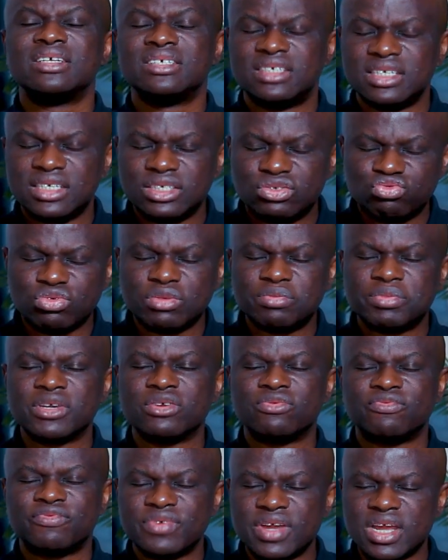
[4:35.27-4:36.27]
This will be
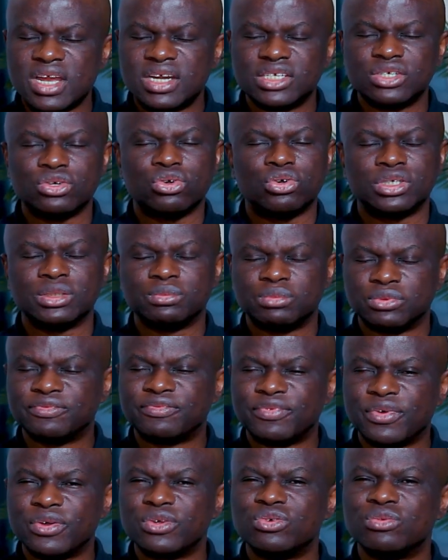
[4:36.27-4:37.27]
very horrible
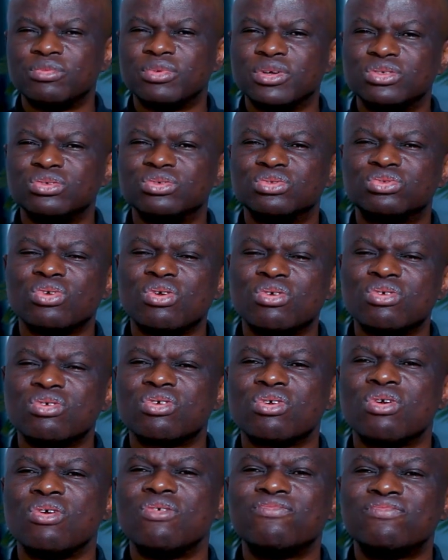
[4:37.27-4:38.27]
for you. But you talk
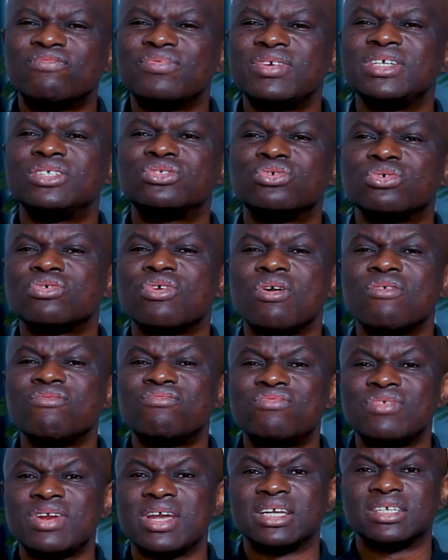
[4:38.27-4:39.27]
conflict to
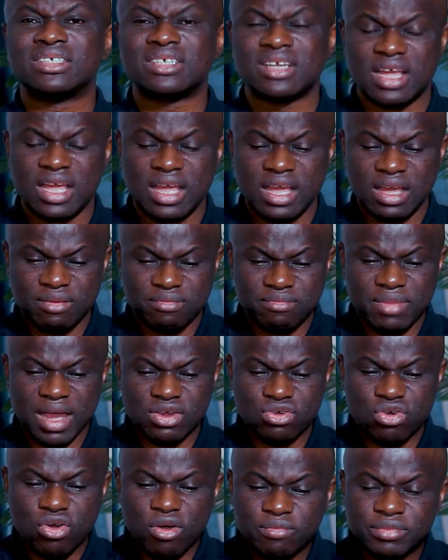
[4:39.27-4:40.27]
confluence by
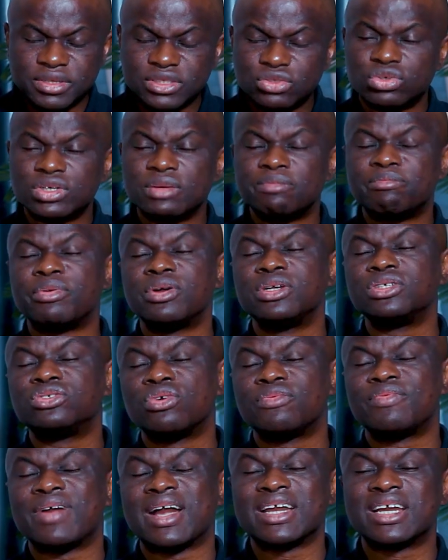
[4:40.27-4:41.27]
coming to the point
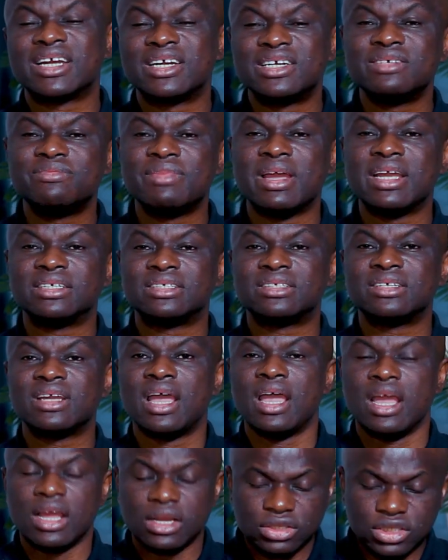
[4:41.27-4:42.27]
of agreement,
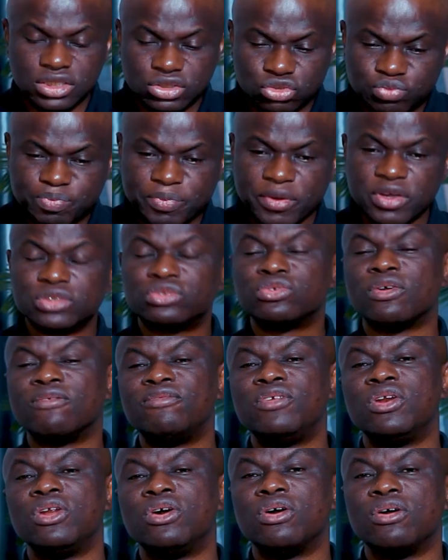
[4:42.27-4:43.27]
the point of
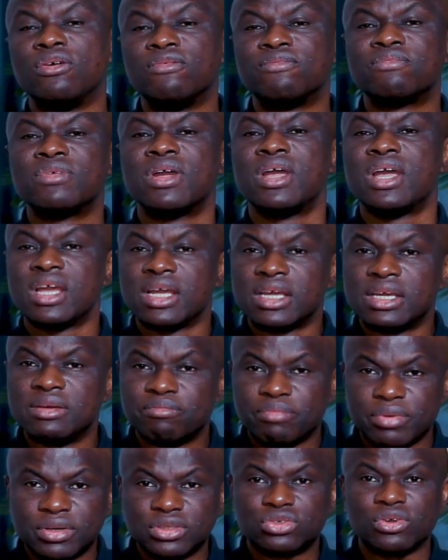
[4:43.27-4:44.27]
love, in
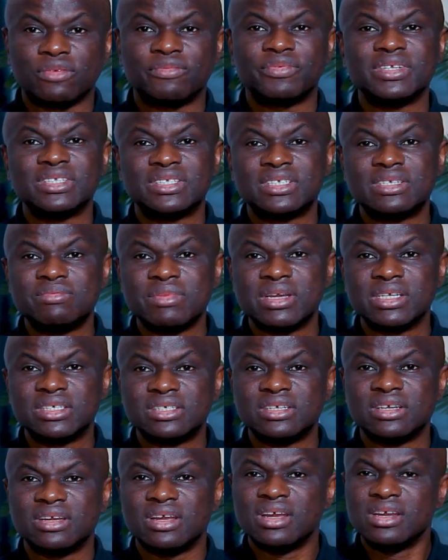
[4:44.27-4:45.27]
point of
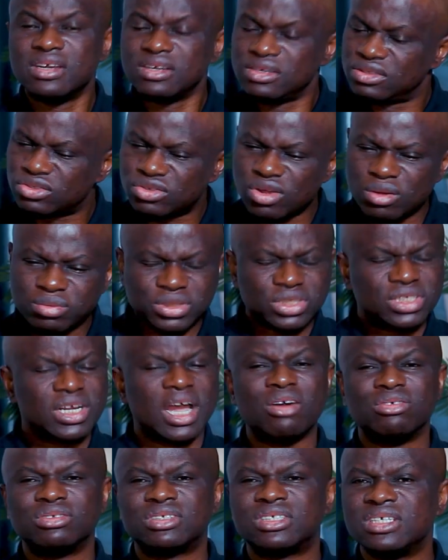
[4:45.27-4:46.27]
intimacy. Stop
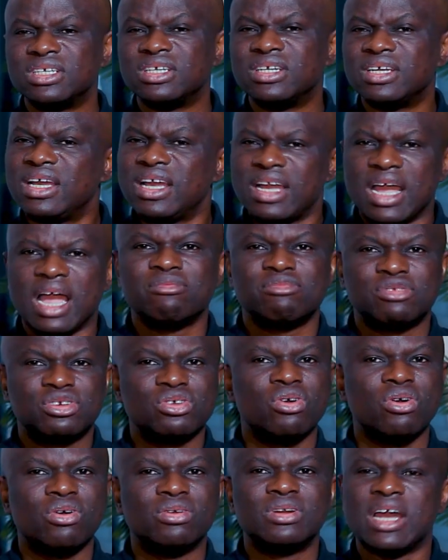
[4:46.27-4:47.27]
shouting, I'm
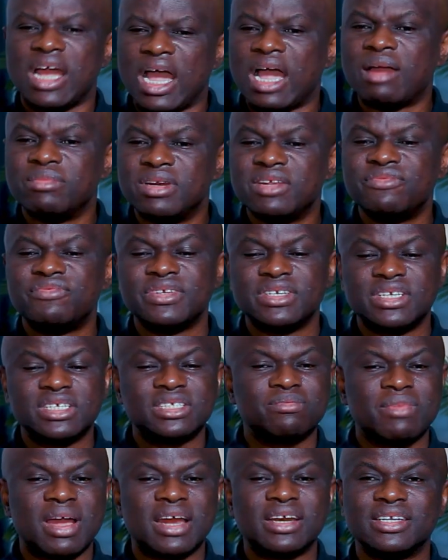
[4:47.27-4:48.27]
done, I'm leaving this
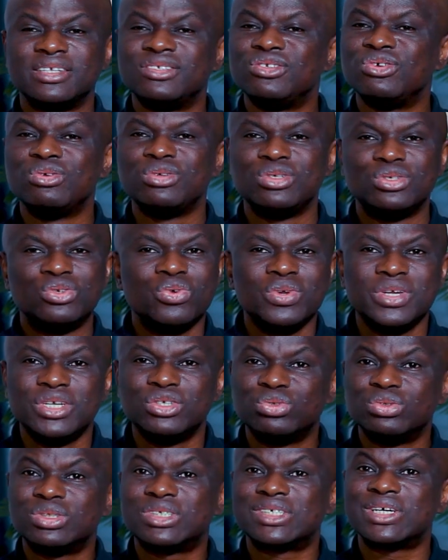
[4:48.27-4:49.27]
marriage. No, you don't
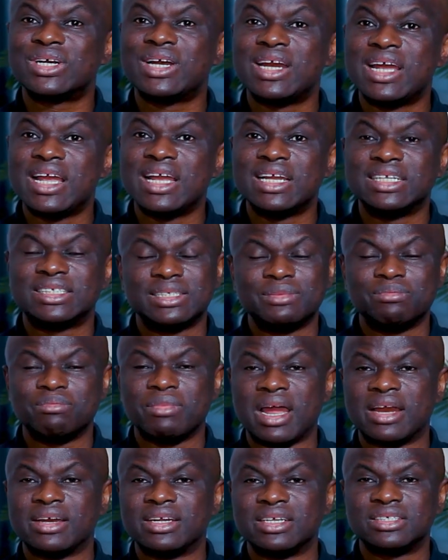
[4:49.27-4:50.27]
issue threats in
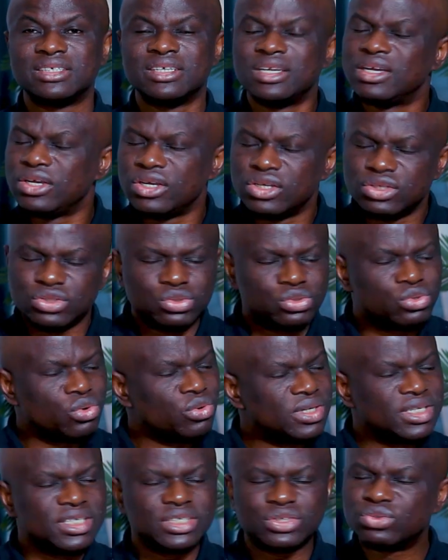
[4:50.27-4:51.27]
marriage. You
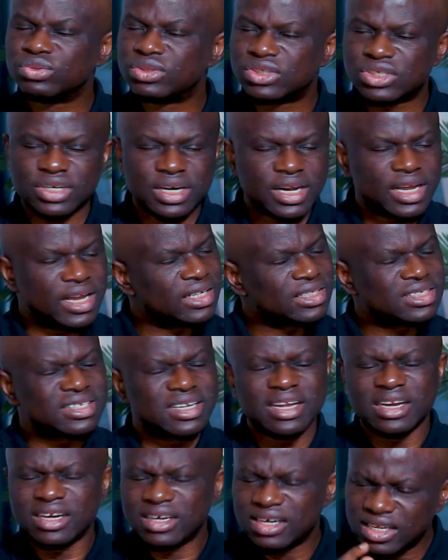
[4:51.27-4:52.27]
don't issue threats.
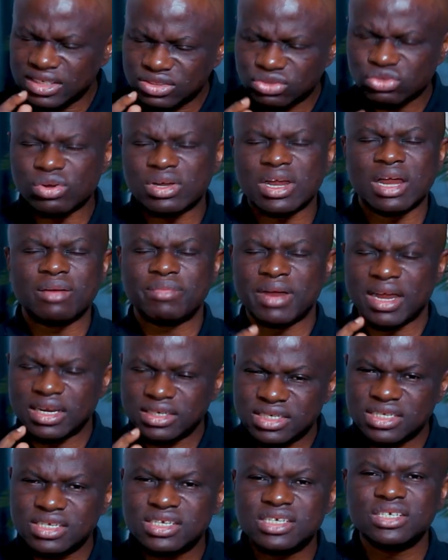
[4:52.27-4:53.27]
Let's talk
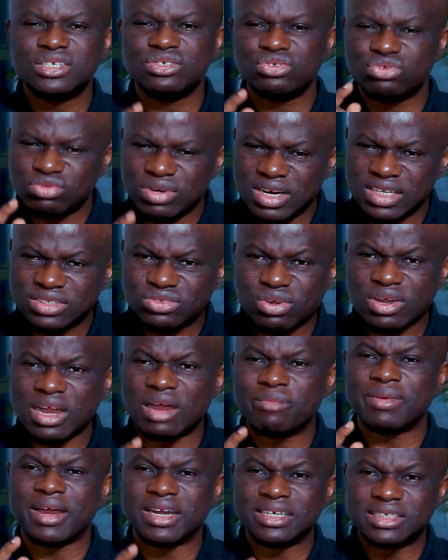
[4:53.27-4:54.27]
about the issue. Let's talk
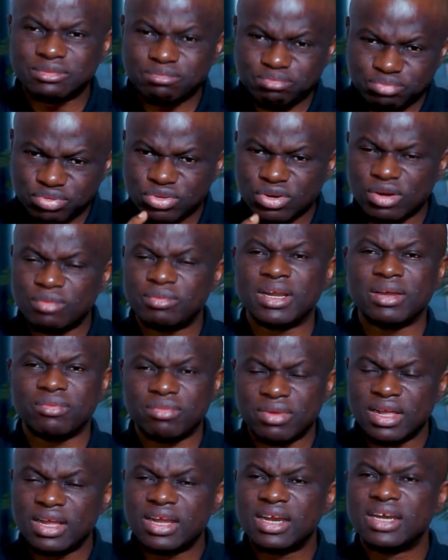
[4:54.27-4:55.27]
about the problem.
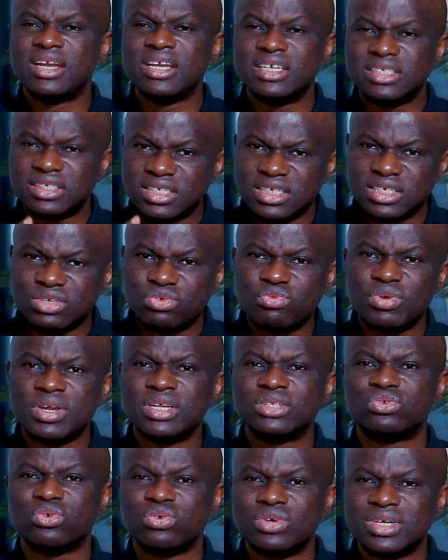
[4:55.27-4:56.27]
Let's see the way
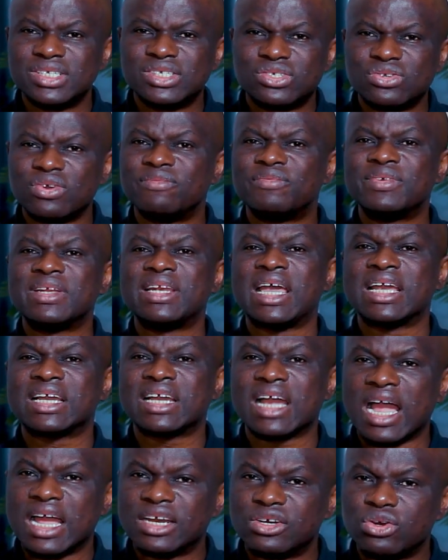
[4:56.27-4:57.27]
to resolve it like
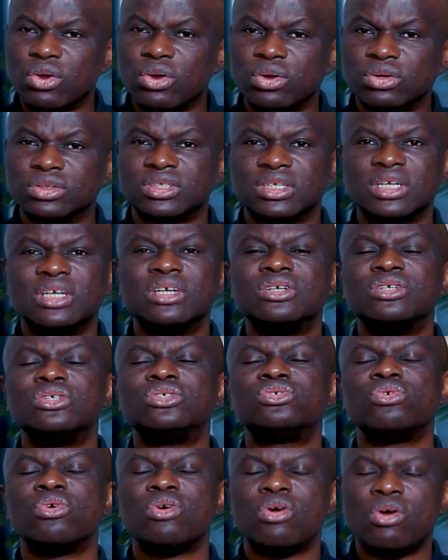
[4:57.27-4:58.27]
adults.
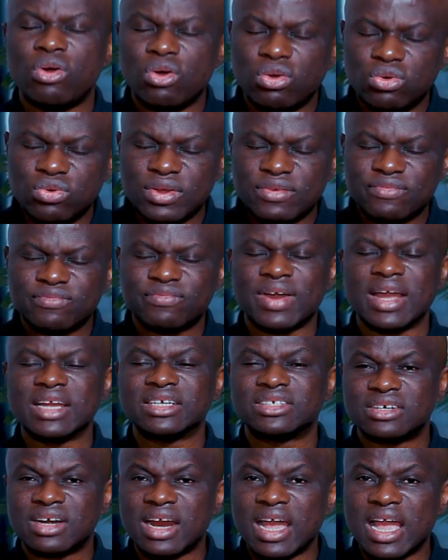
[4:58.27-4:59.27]
So always
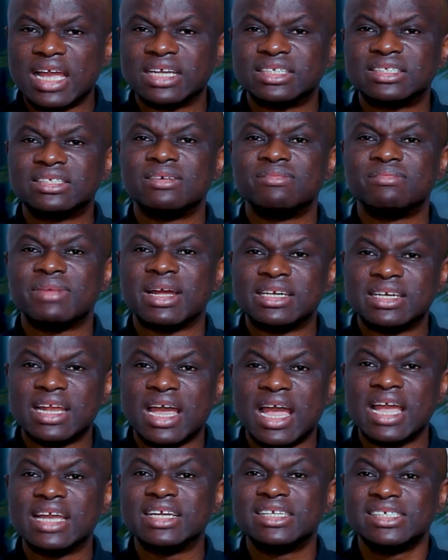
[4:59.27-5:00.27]
fight right. Number
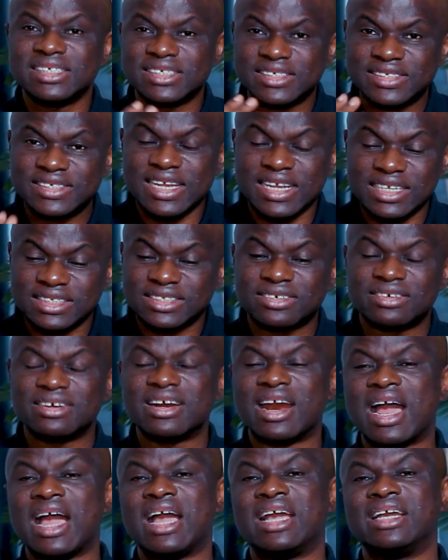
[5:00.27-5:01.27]
9, date
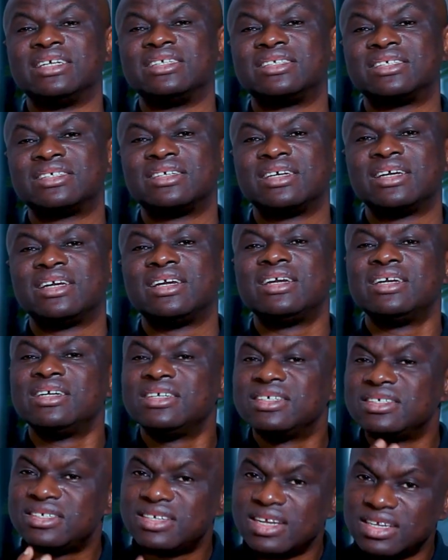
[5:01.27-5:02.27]
right.
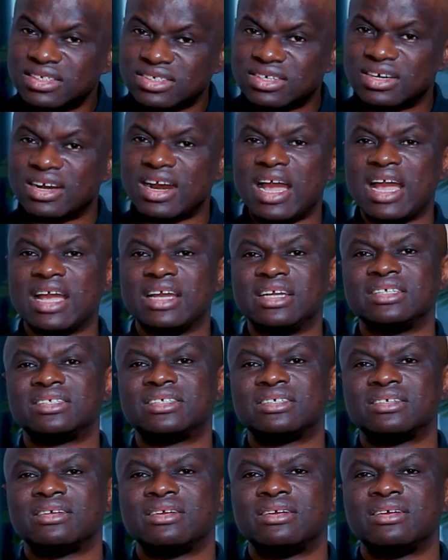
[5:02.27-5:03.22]
Date right.